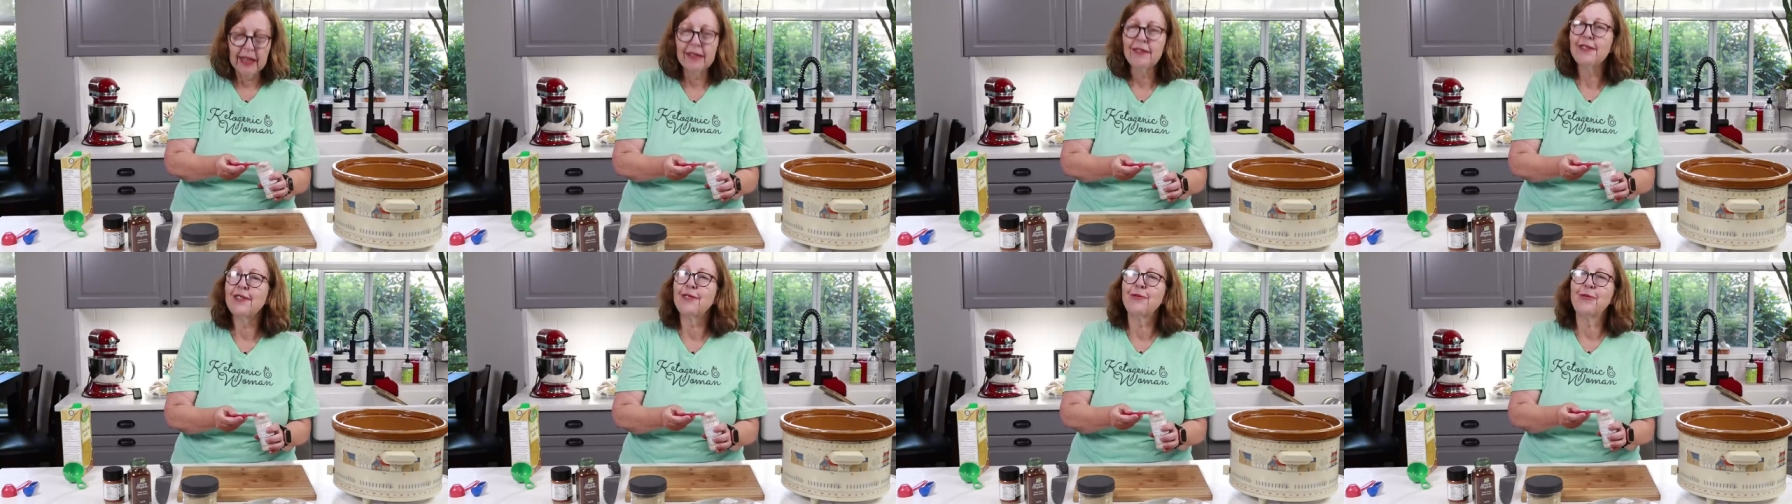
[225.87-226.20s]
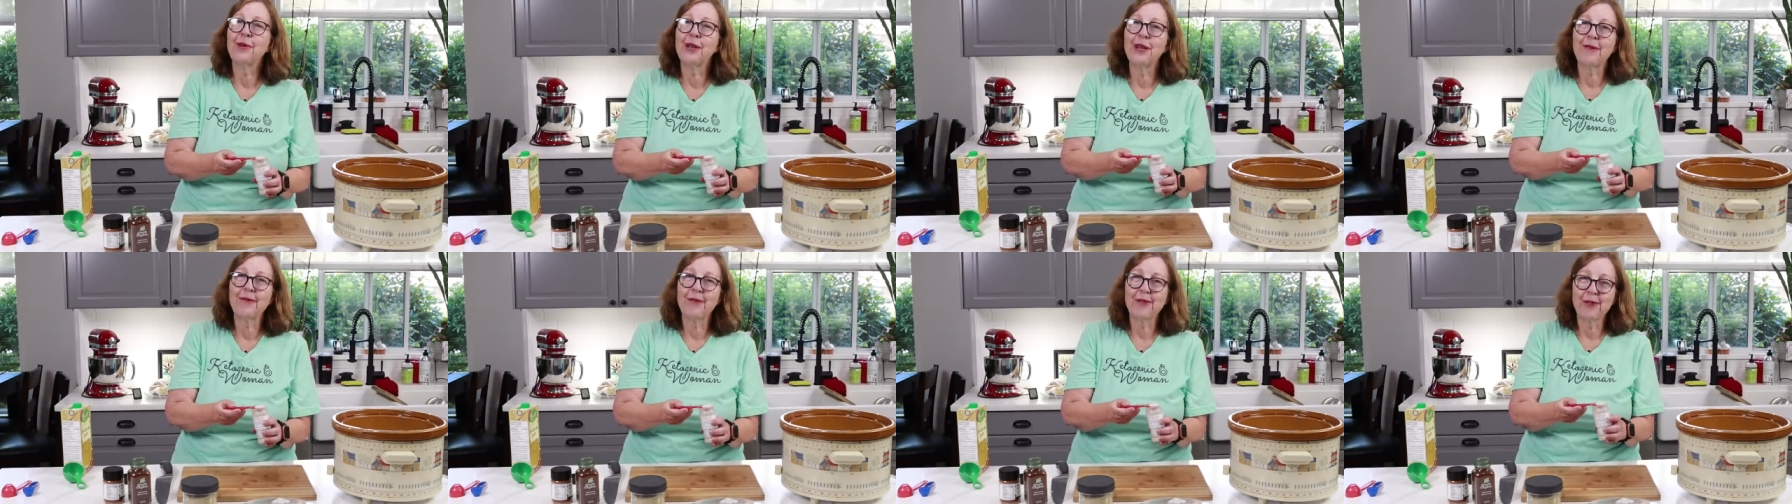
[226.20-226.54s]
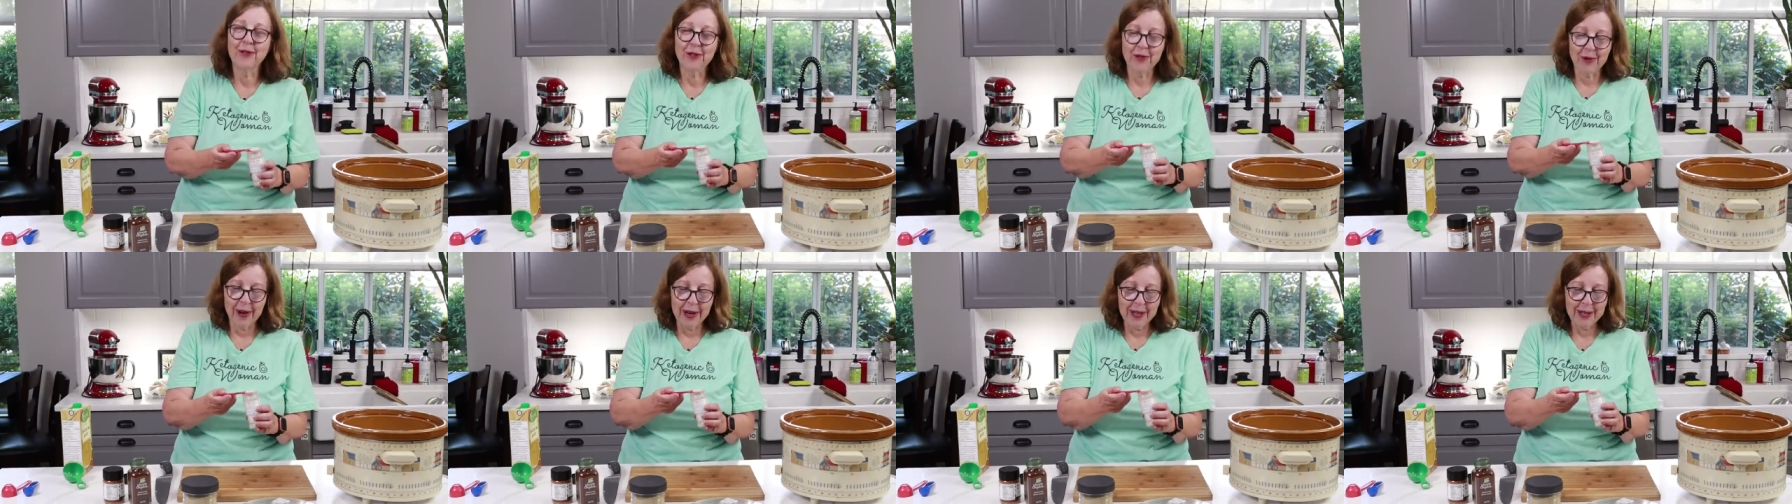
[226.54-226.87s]
and just whatever
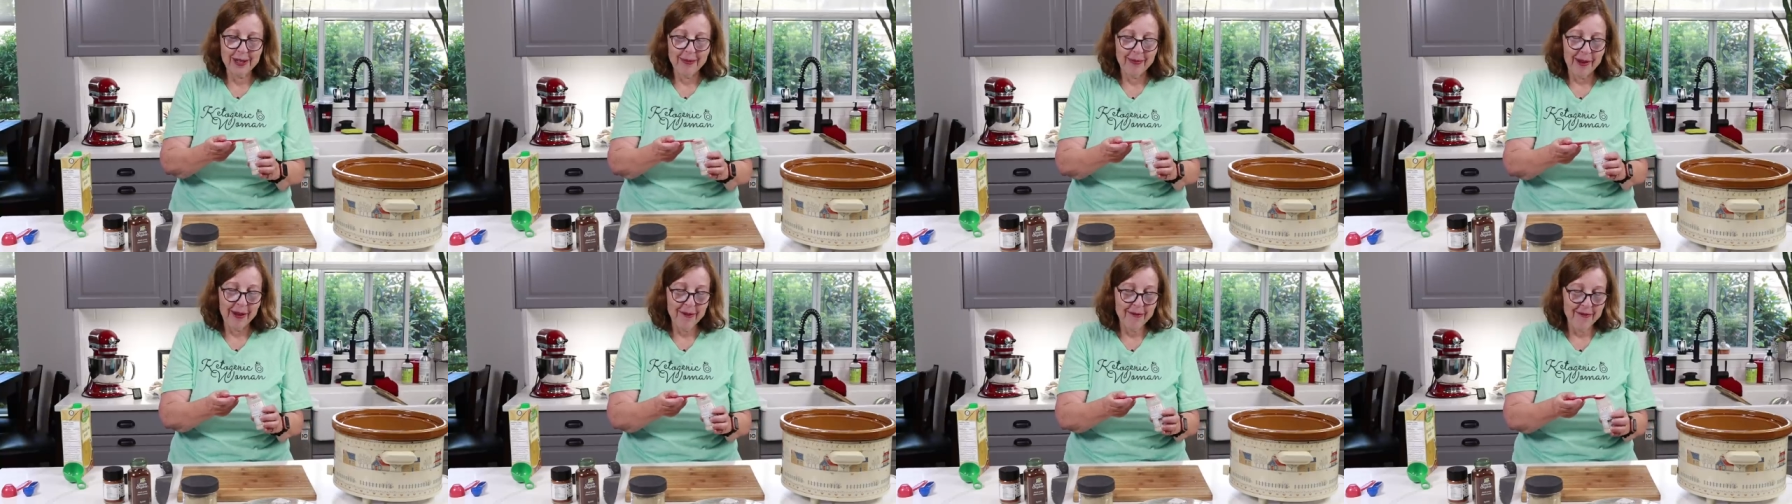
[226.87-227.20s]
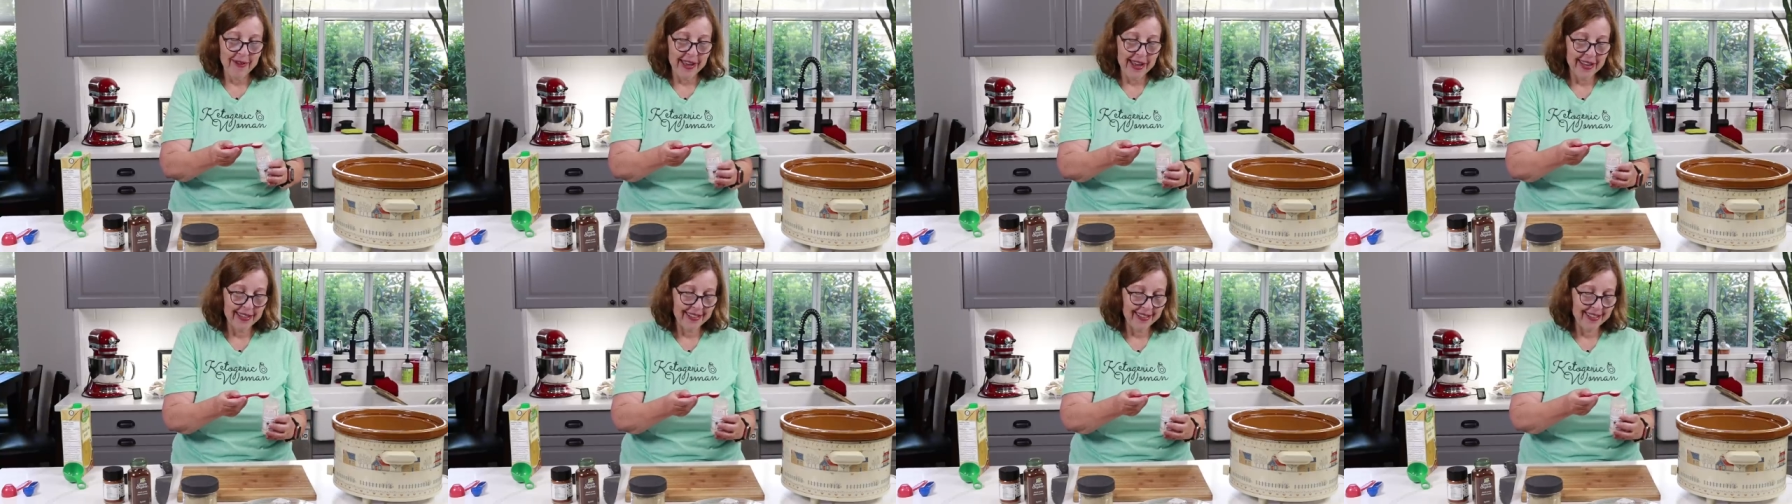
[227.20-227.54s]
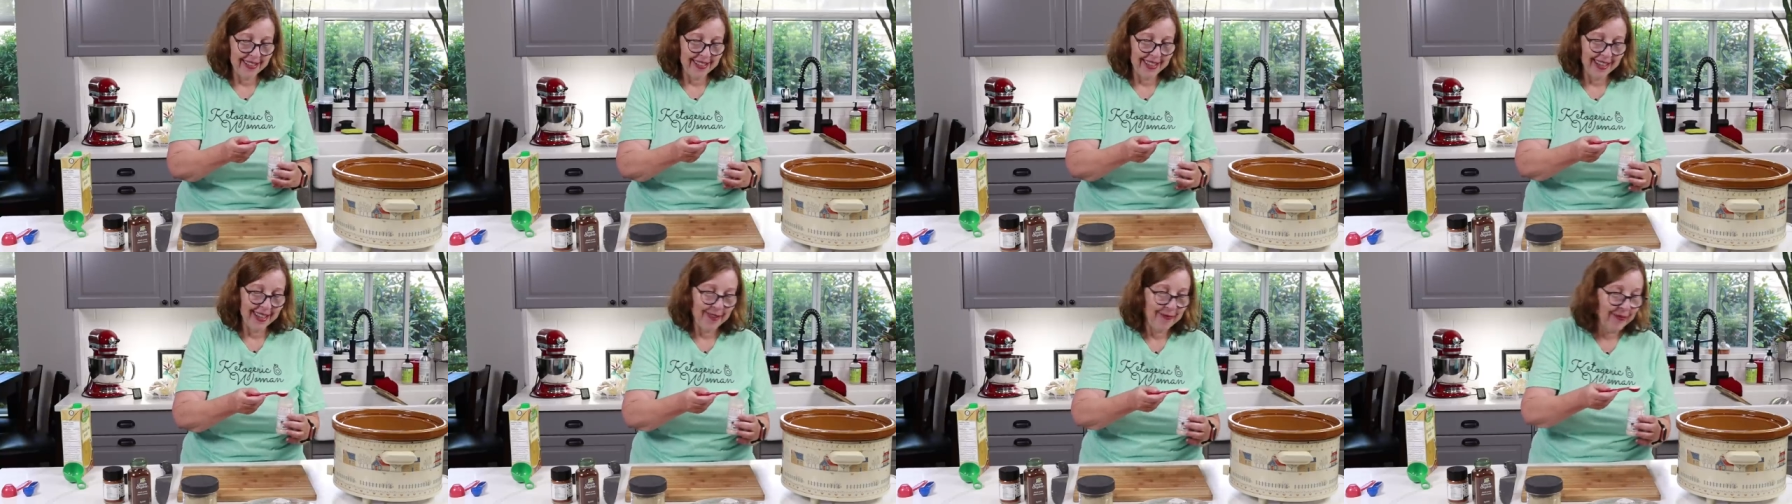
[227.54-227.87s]
strikes my
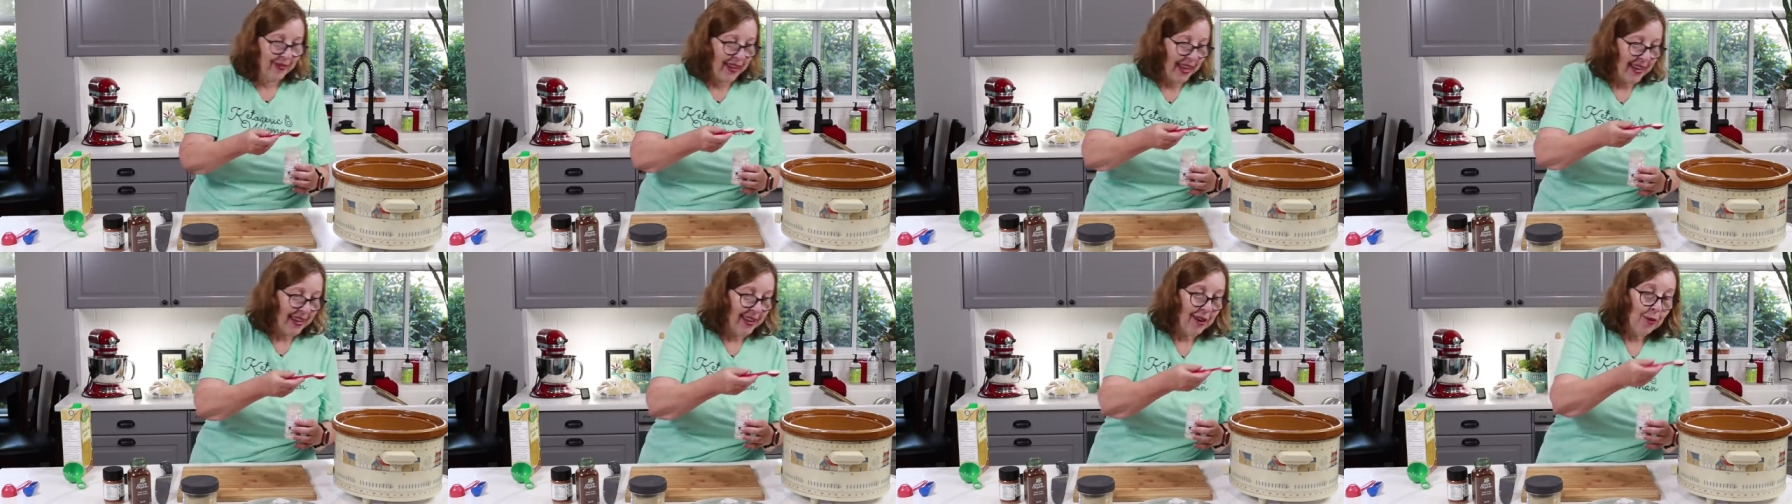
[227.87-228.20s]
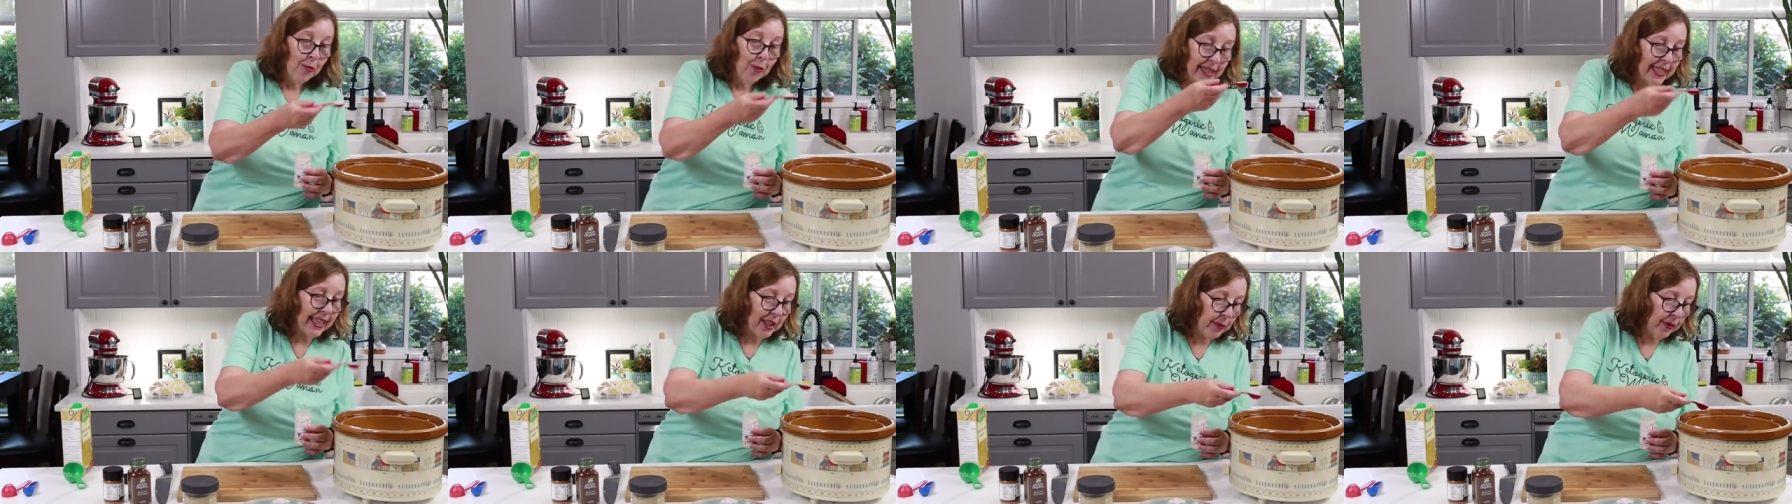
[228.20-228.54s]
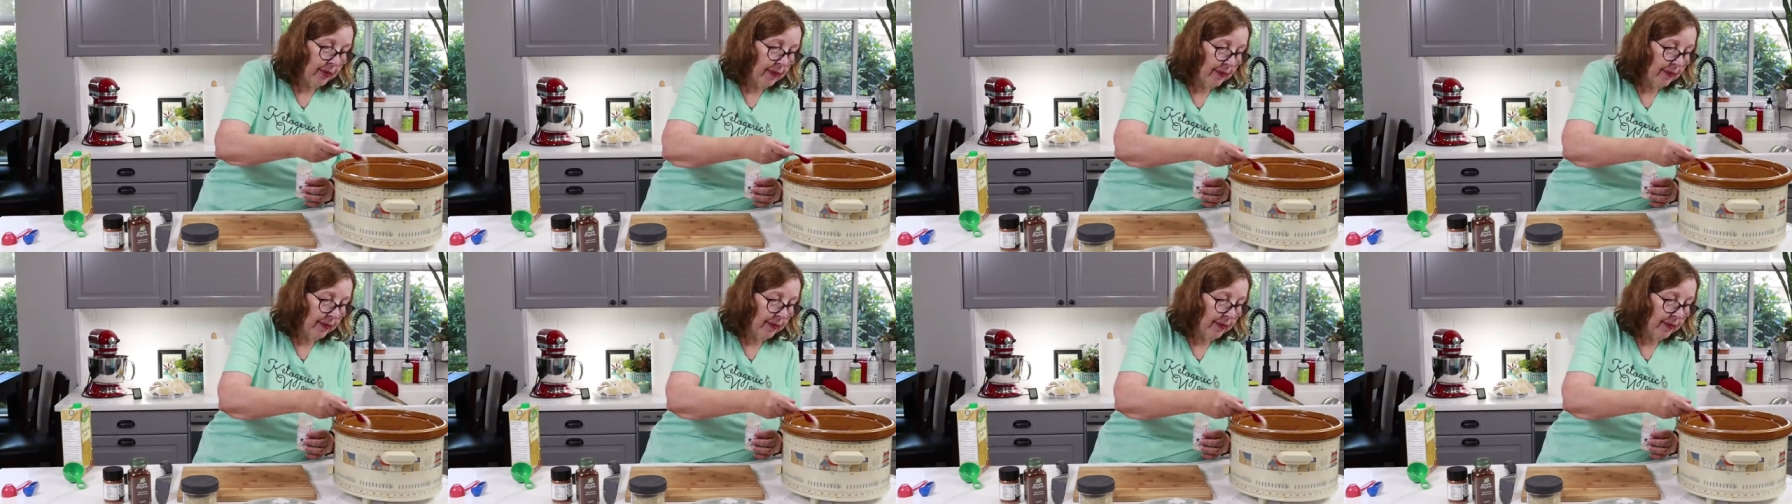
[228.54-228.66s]
fancy. One